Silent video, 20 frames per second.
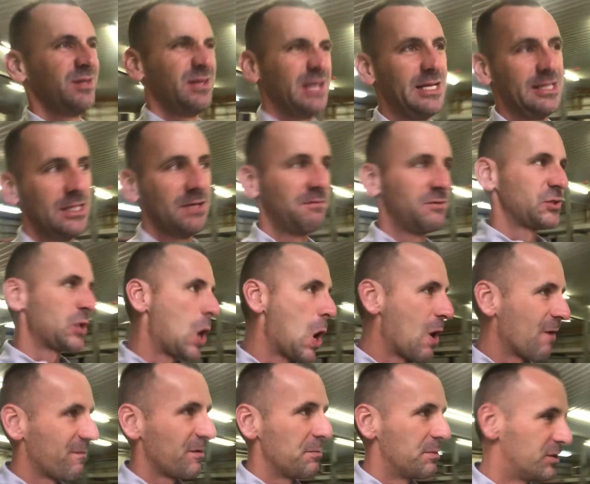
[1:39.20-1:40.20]
He delivers
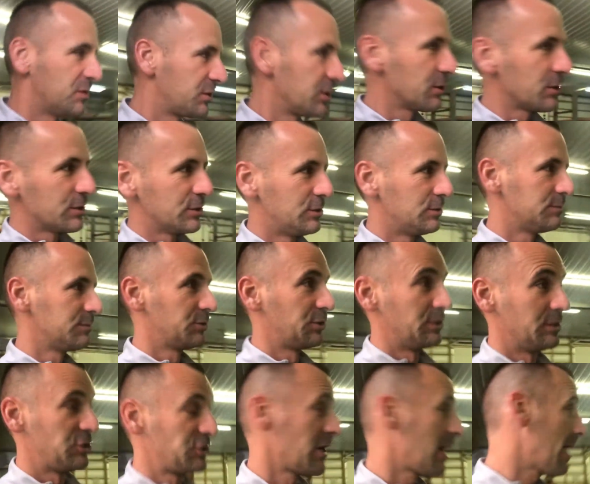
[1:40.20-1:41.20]
all of our material
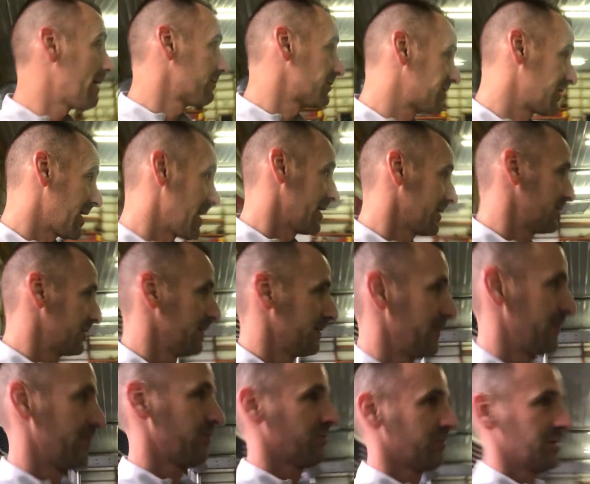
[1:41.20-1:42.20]
to the job site.
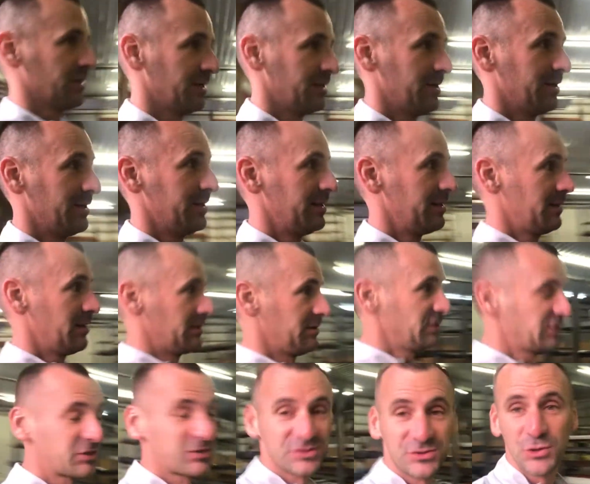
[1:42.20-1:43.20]

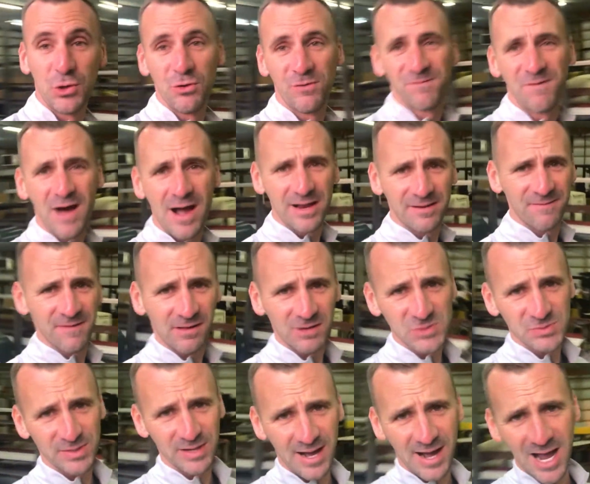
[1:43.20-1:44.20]
These two fine
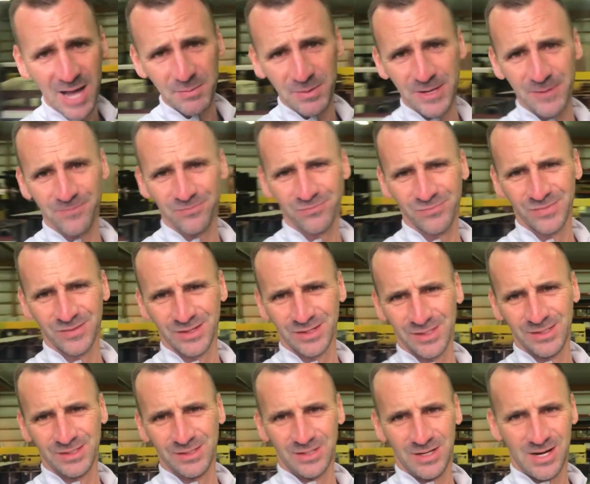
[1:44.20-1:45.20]
fellows behind me,
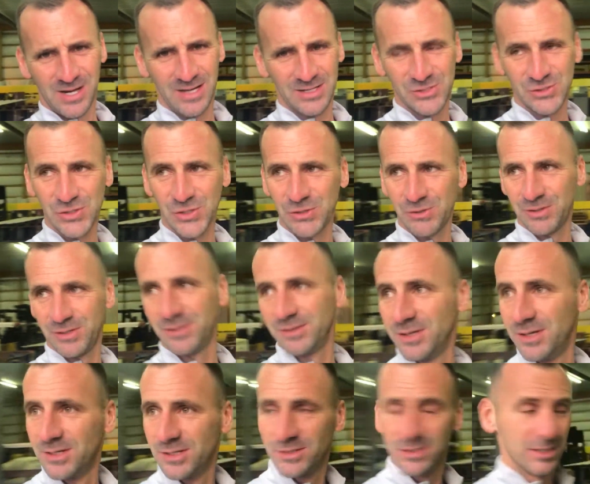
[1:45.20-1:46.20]
Oscar and
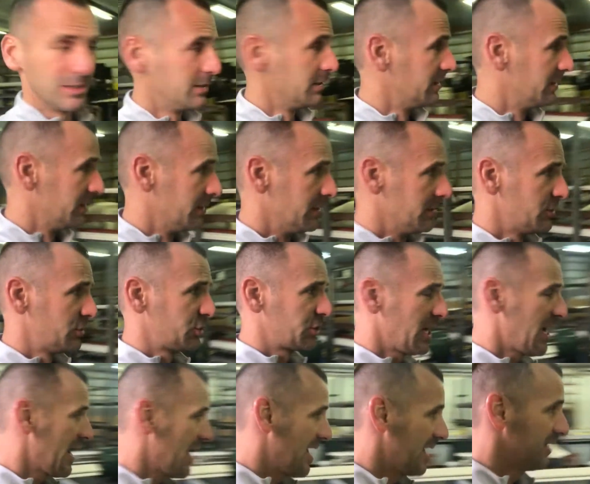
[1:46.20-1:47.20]

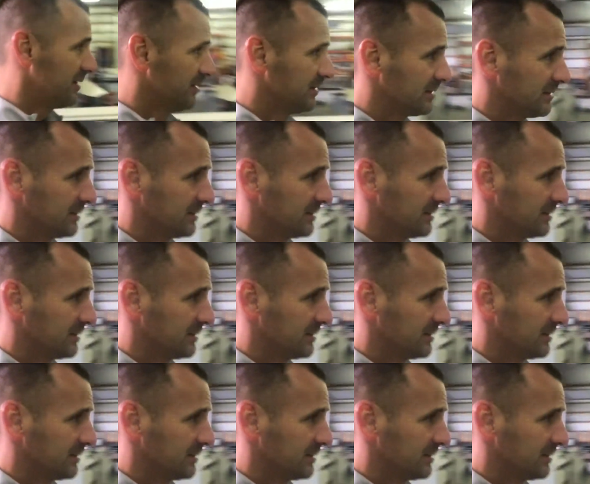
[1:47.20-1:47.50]
Chad,